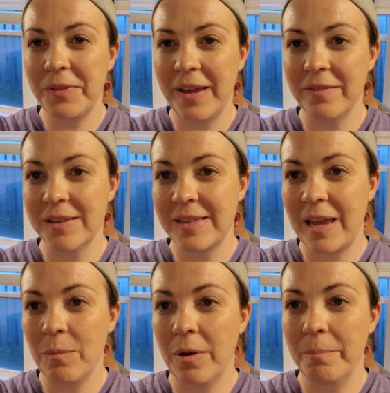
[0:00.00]
but they have the
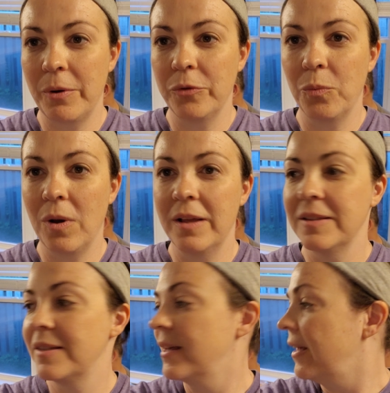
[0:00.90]
same on both
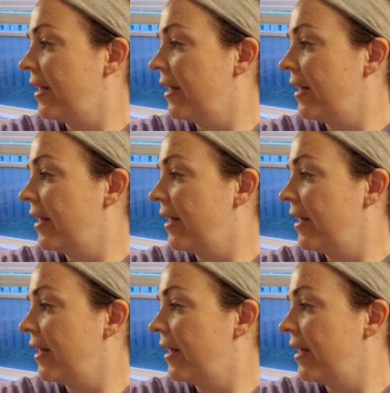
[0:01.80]
ones.